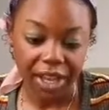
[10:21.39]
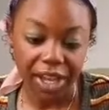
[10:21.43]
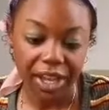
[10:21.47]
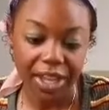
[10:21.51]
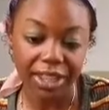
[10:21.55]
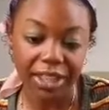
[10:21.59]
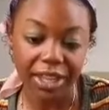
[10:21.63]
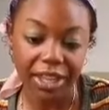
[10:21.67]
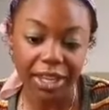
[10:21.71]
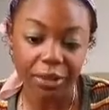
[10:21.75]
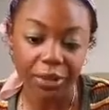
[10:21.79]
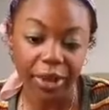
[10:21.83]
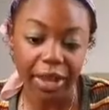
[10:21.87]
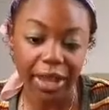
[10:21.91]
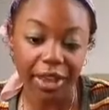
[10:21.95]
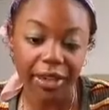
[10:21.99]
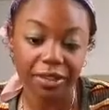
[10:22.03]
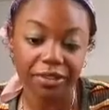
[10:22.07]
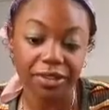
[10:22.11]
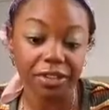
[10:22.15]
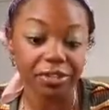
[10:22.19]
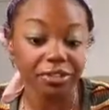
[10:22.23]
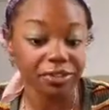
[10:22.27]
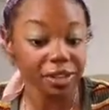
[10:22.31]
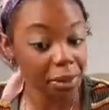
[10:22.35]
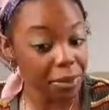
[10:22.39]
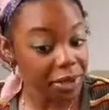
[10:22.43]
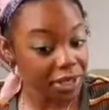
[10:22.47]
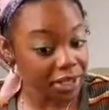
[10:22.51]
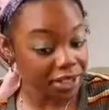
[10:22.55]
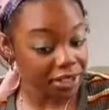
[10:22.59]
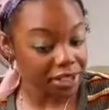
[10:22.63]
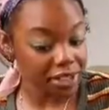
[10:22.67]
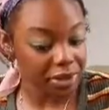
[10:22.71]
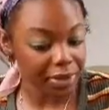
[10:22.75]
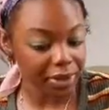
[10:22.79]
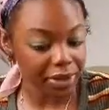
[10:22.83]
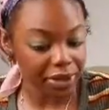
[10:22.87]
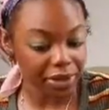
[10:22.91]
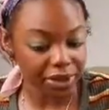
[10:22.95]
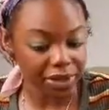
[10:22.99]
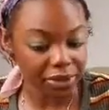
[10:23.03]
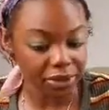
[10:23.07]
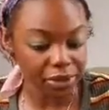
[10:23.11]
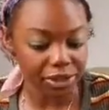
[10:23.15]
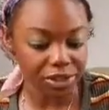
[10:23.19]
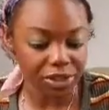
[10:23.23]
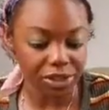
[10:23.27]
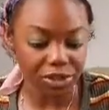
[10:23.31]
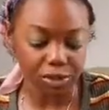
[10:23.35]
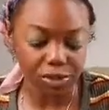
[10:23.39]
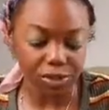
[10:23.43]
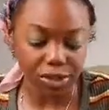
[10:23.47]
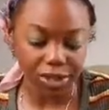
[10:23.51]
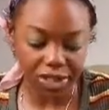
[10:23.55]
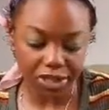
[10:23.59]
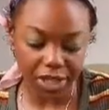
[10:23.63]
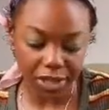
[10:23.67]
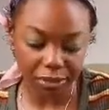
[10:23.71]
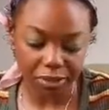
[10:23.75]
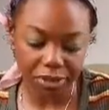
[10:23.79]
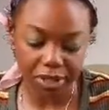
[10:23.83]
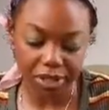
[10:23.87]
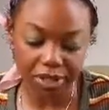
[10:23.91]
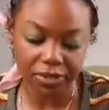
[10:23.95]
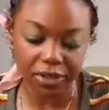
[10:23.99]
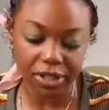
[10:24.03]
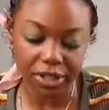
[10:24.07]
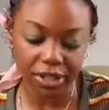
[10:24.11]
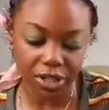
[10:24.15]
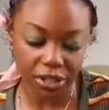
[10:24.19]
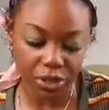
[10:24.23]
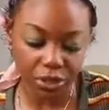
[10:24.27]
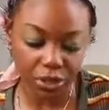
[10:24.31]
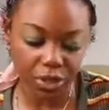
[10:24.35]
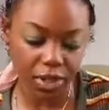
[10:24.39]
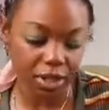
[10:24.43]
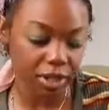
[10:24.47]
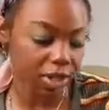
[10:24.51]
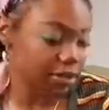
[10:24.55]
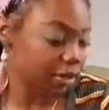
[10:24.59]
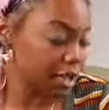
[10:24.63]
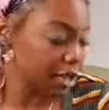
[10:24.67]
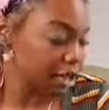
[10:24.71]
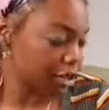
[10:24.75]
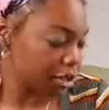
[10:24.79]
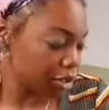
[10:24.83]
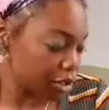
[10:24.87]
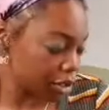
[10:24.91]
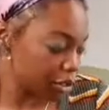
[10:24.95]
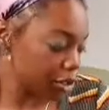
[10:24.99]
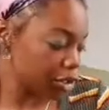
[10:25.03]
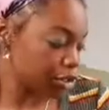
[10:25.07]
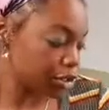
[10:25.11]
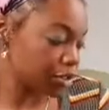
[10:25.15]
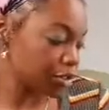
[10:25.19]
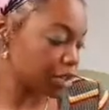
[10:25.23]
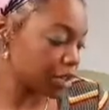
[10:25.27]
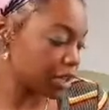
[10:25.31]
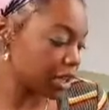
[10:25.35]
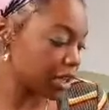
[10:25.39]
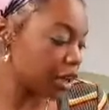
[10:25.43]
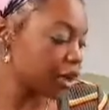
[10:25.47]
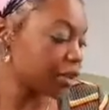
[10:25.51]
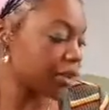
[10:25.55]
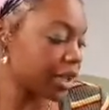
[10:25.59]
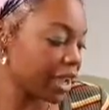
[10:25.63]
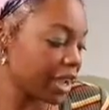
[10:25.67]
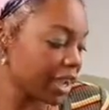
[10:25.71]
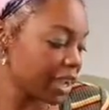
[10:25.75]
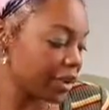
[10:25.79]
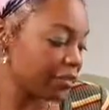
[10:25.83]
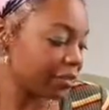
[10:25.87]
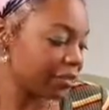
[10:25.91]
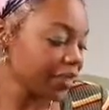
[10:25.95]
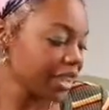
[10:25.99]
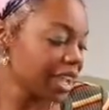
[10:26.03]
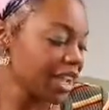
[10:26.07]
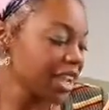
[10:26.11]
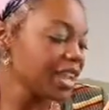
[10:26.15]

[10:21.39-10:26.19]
And then we have the feminine spirit, which is receptive, intuitive, and nurturing. Okay.